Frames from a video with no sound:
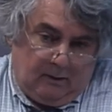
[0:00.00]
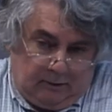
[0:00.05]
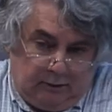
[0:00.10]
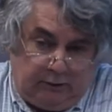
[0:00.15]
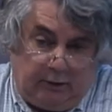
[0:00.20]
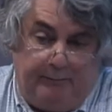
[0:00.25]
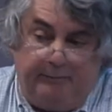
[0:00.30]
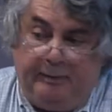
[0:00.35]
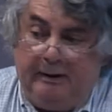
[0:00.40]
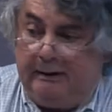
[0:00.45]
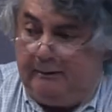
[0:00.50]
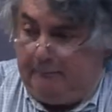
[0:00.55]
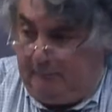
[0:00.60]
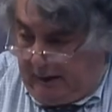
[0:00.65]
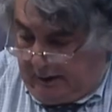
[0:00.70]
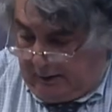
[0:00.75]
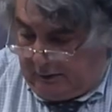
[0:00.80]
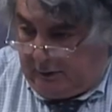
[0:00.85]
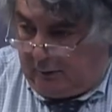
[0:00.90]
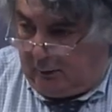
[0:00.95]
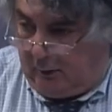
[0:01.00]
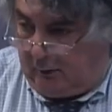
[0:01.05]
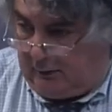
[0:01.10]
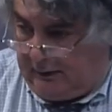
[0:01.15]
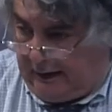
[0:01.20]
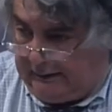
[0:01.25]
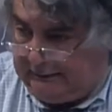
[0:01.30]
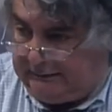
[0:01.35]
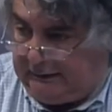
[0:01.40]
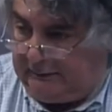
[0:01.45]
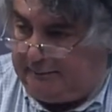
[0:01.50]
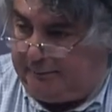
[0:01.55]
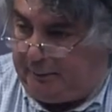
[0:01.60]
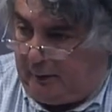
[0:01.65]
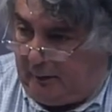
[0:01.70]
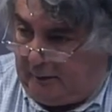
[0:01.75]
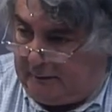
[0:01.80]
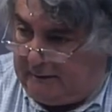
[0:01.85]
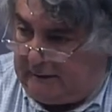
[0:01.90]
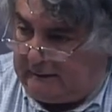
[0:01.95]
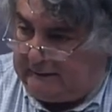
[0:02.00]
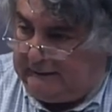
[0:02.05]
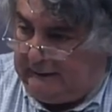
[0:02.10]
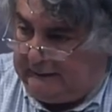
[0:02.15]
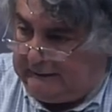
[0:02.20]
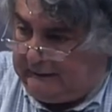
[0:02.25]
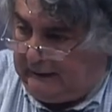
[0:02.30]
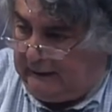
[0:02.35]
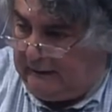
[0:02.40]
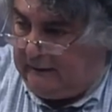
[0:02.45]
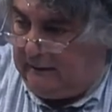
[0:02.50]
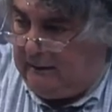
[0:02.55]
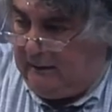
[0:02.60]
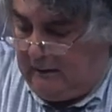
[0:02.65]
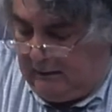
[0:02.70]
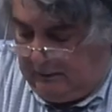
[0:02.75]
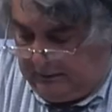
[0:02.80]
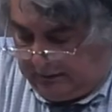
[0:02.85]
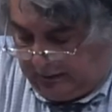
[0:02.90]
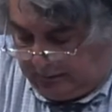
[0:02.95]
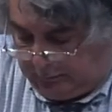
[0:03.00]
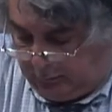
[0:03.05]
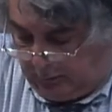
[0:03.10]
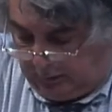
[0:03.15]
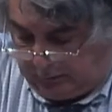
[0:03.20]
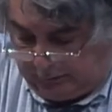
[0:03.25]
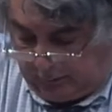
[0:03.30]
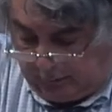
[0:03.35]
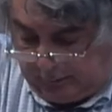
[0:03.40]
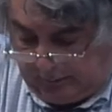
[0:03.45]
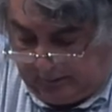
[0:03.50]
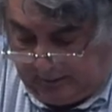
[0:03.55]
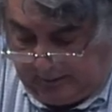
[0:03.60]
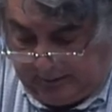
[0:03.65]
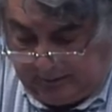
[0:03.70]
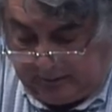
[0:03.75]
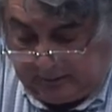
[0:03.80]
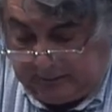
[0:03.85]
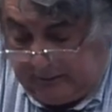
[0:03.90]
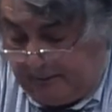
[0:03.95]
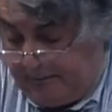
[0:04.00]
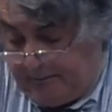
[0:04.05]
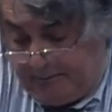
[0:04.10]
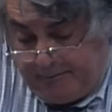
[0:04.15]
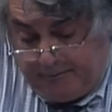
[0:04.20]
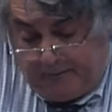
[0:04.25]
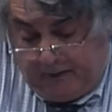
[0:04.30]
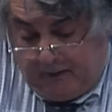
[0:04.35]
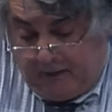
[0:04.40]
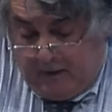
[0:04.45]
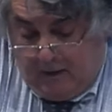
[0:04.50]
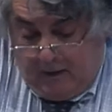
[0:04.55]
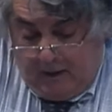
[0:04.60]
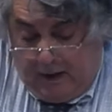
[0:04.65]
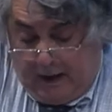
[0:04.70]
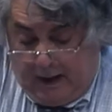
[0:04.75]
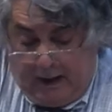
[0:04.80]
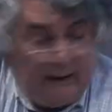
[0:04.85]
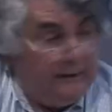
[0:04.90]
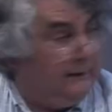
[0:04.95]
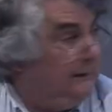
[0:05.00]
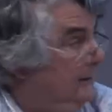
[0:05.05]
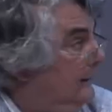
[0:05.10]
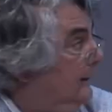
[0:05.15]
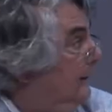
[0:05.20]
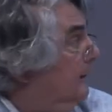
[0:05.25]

the big mission-oriented project that that we are talking about. And